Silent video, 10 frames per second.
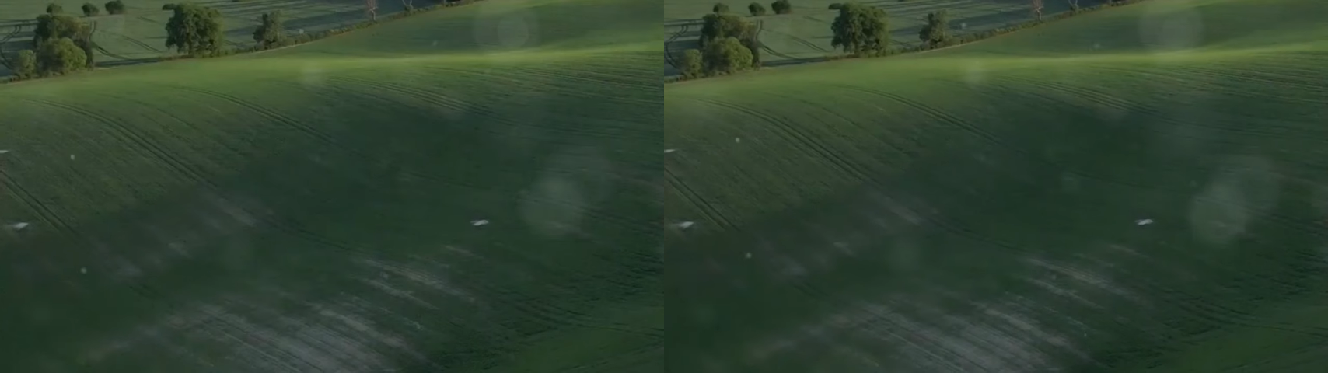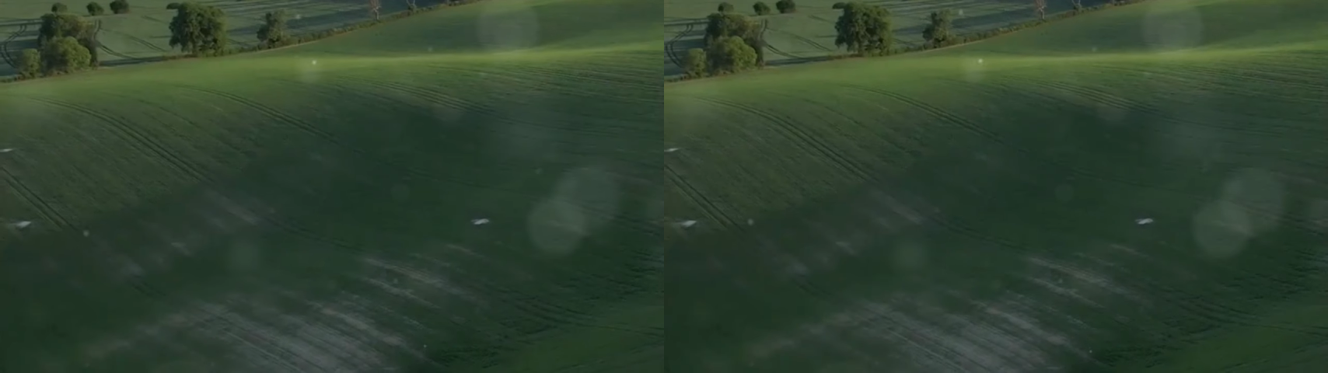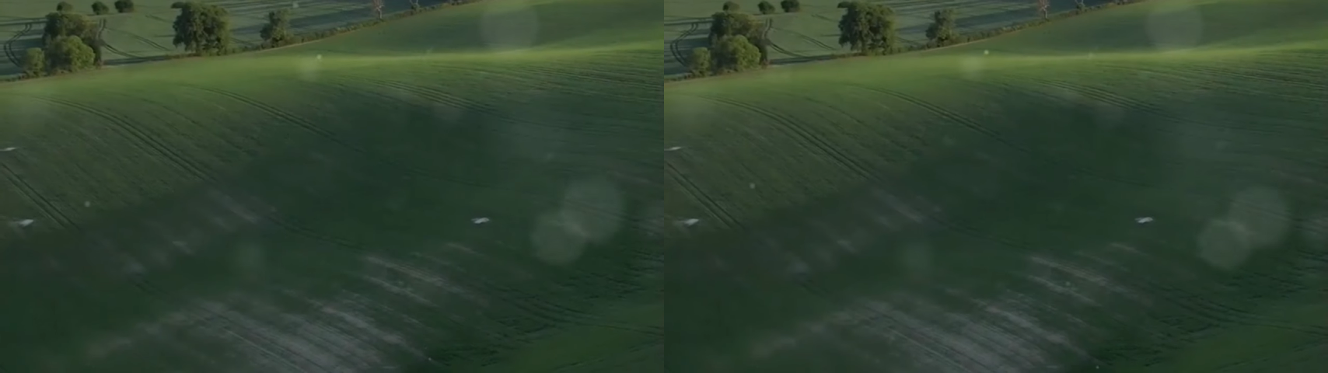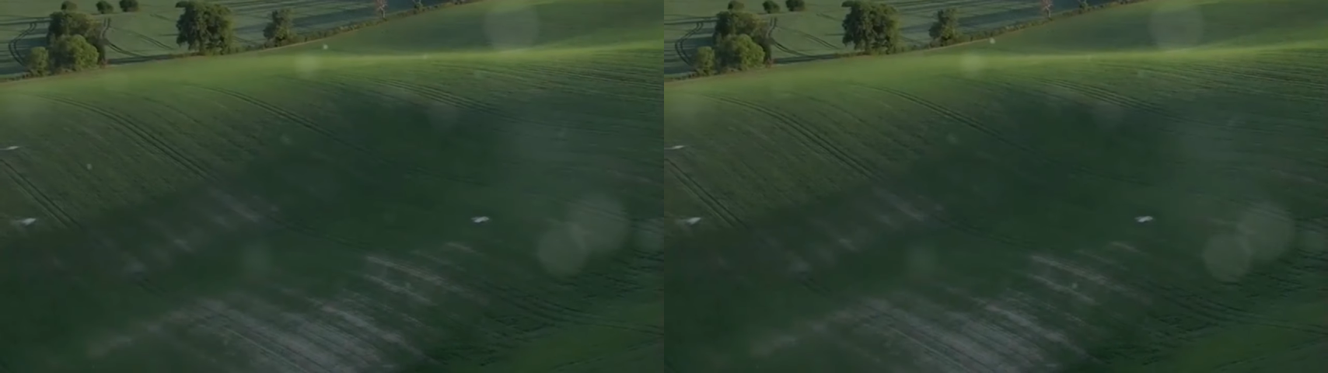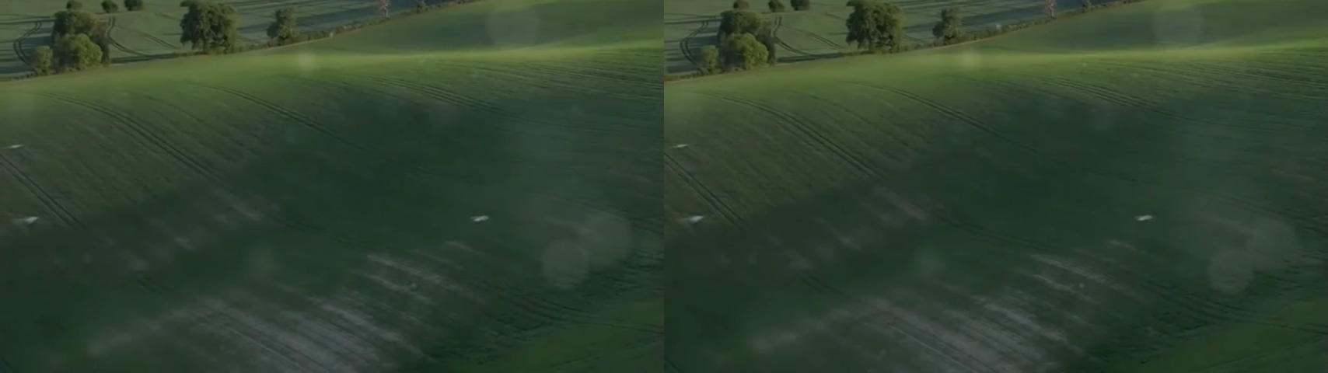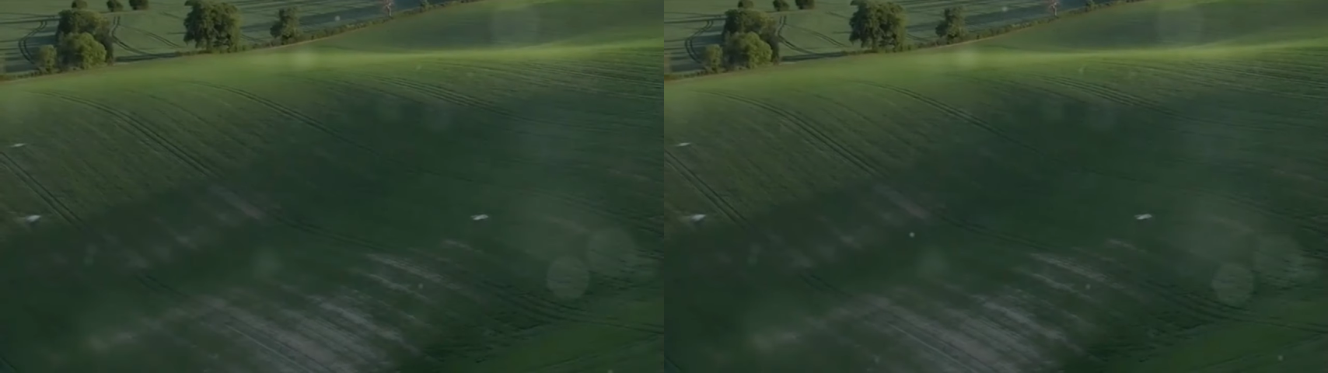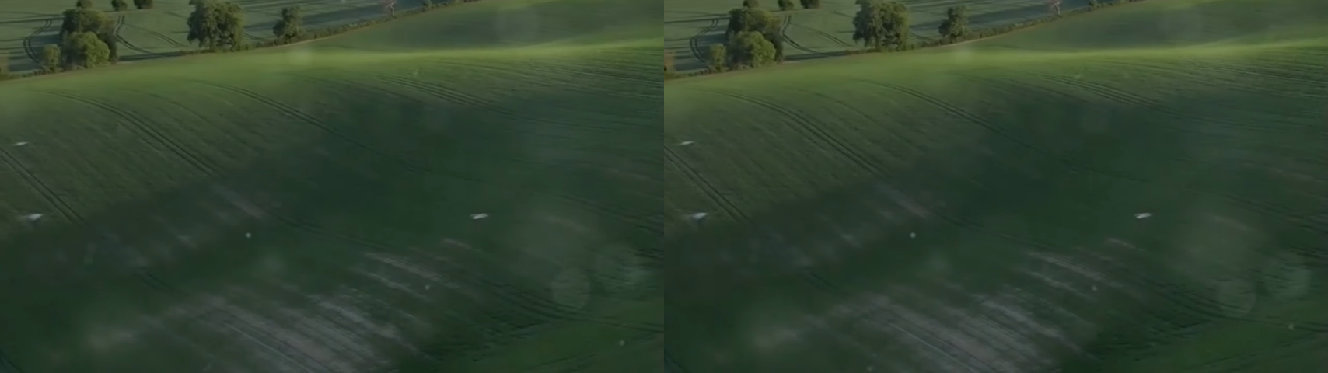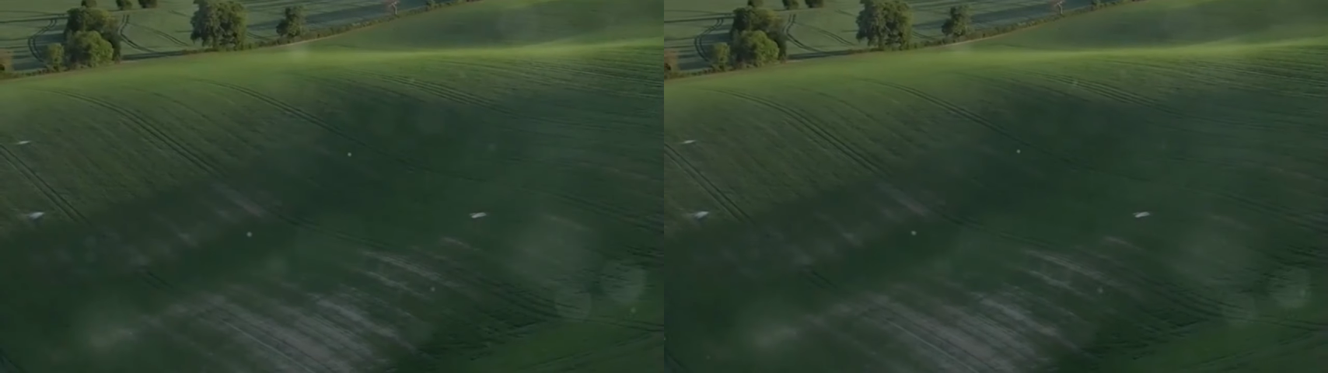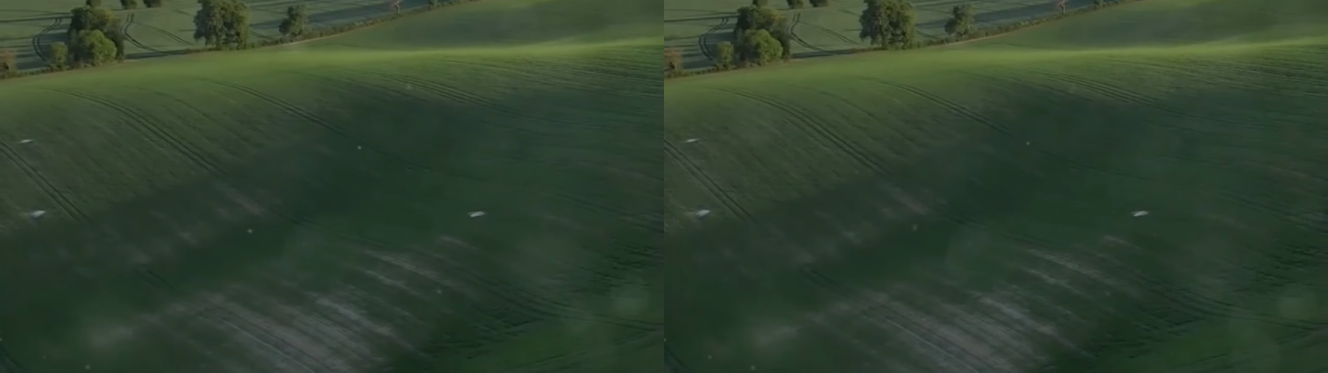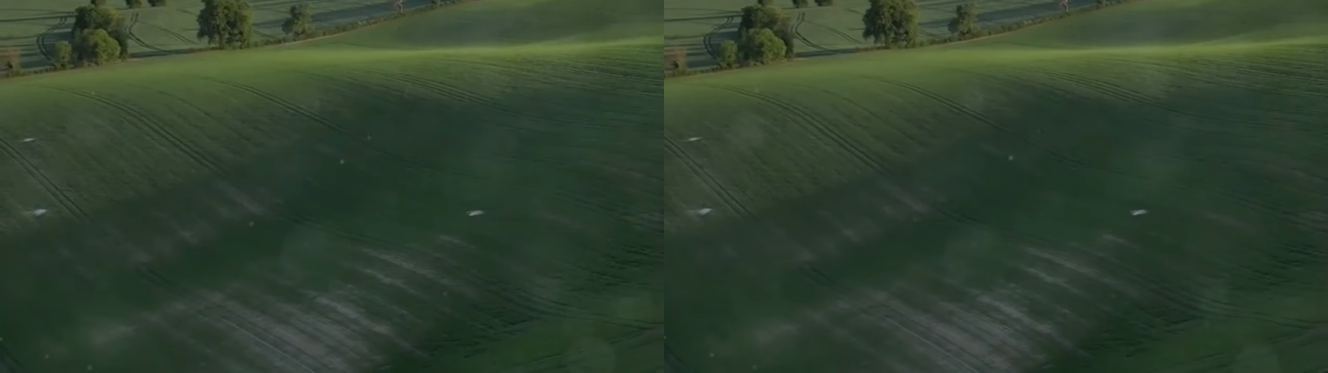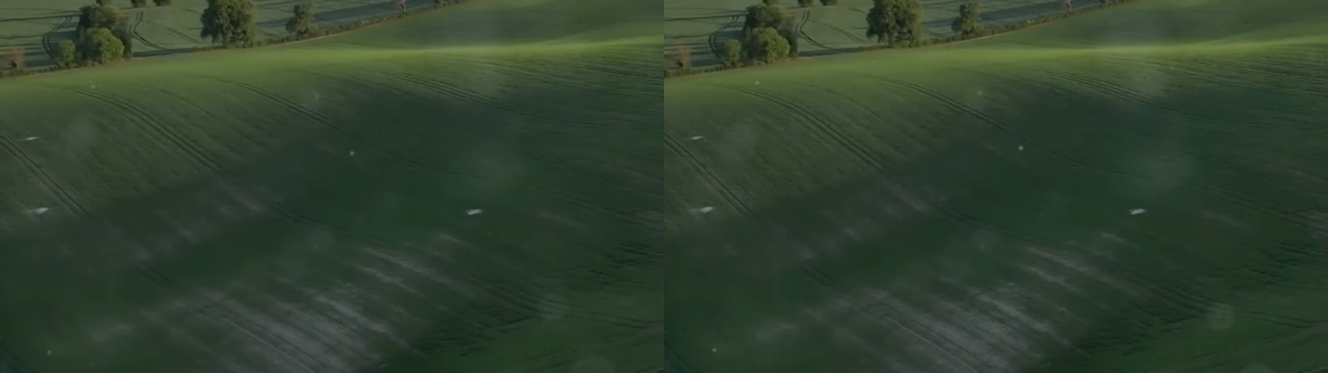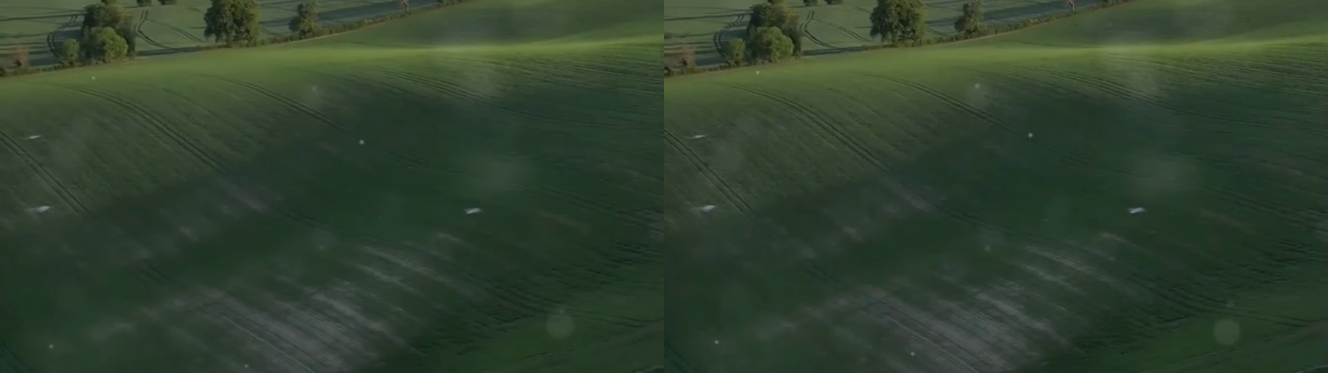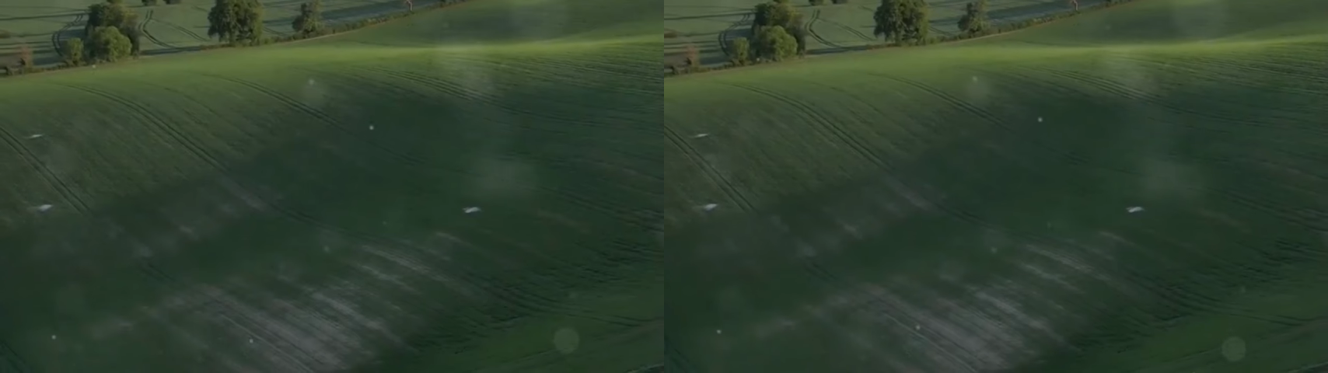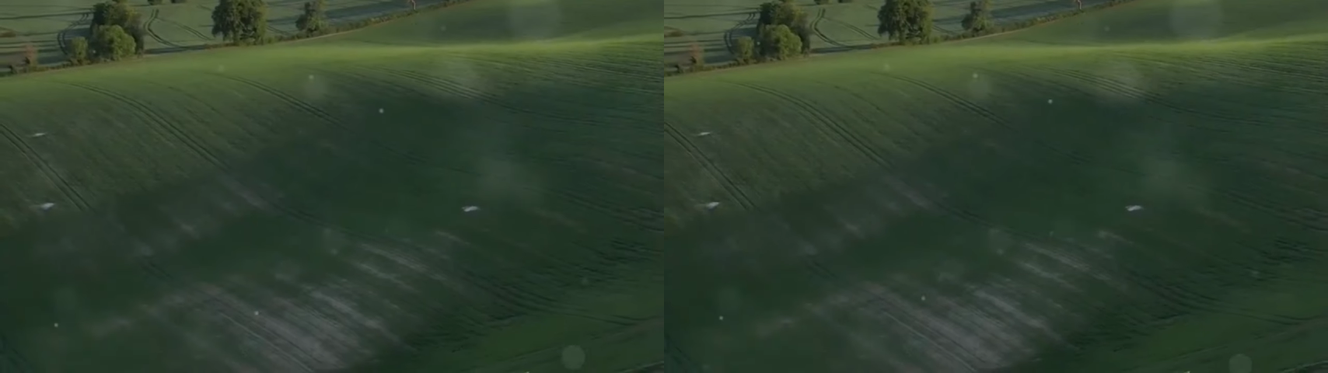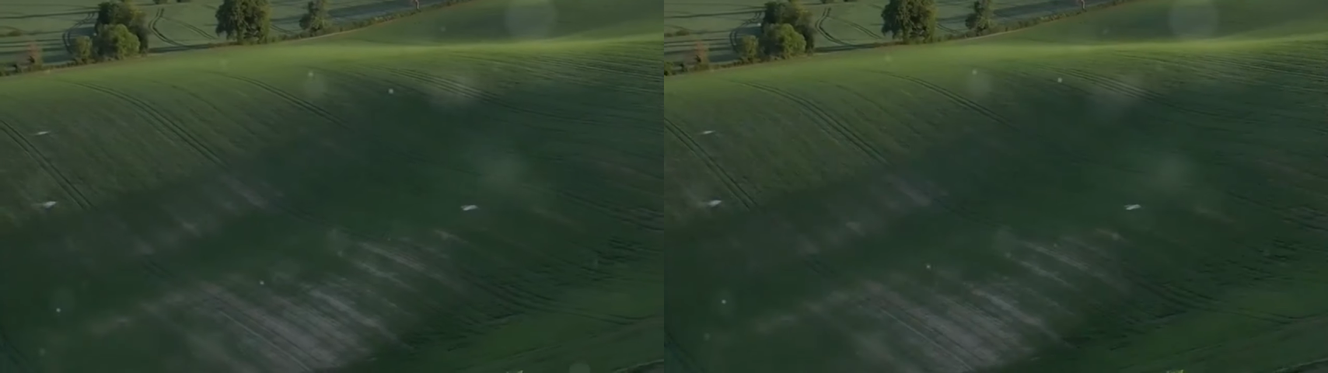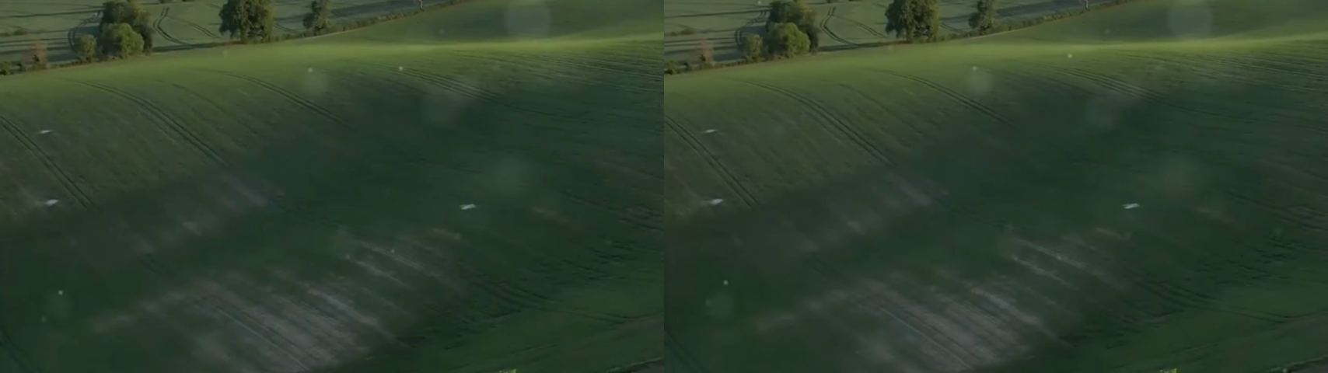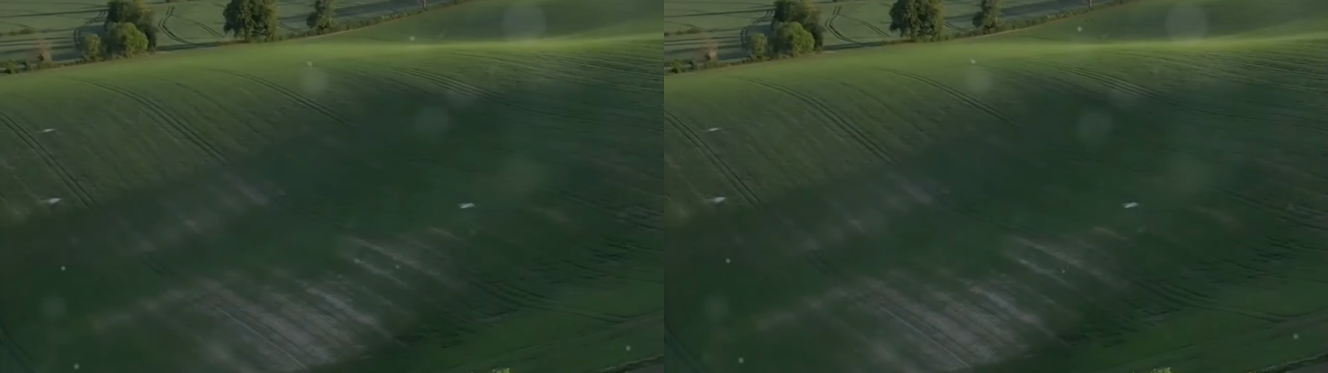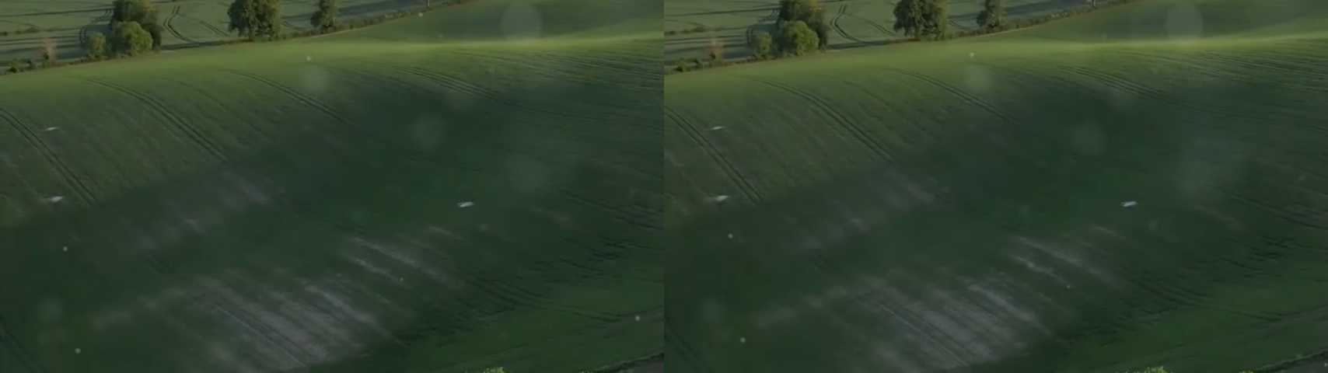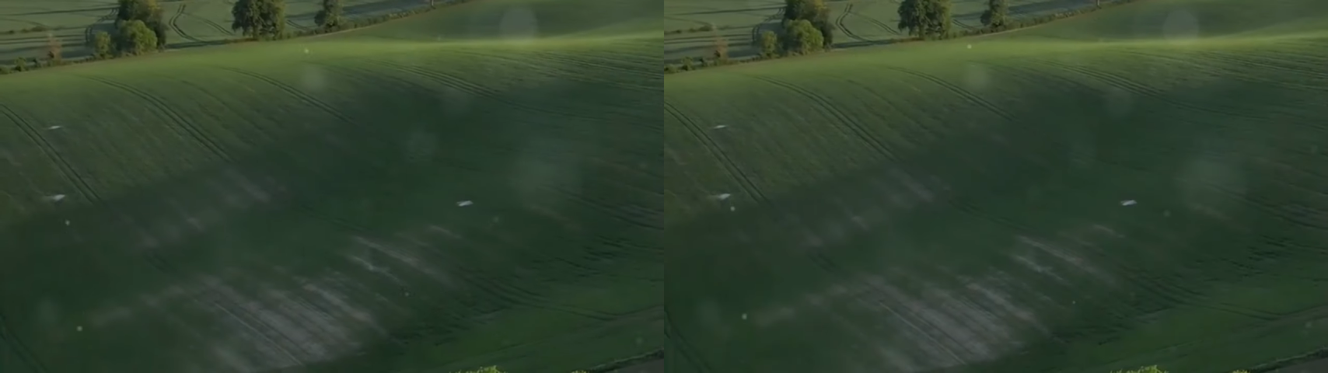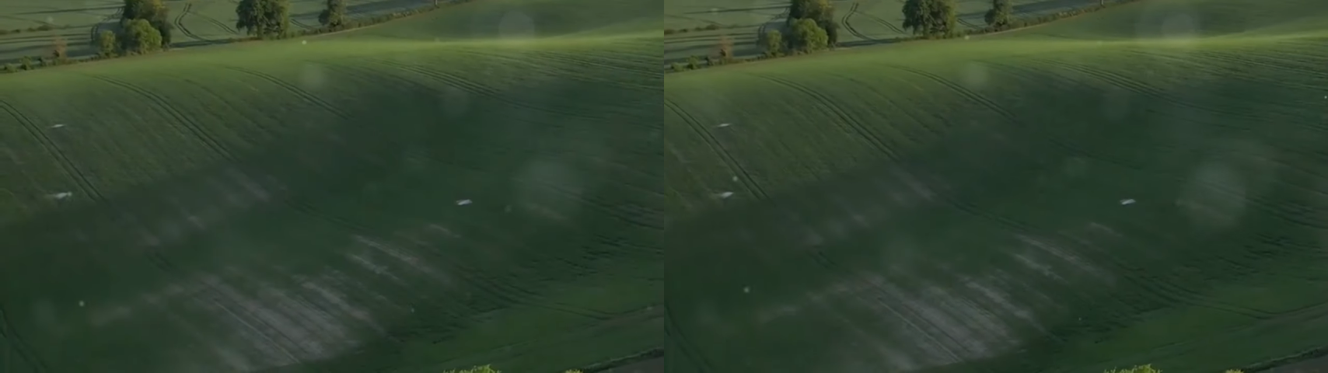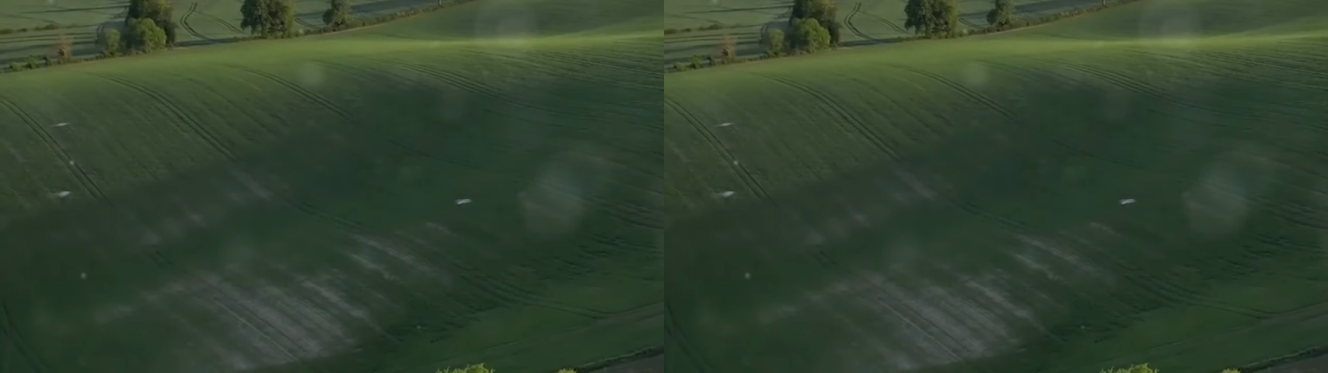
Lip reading: [unreadable: no face in view]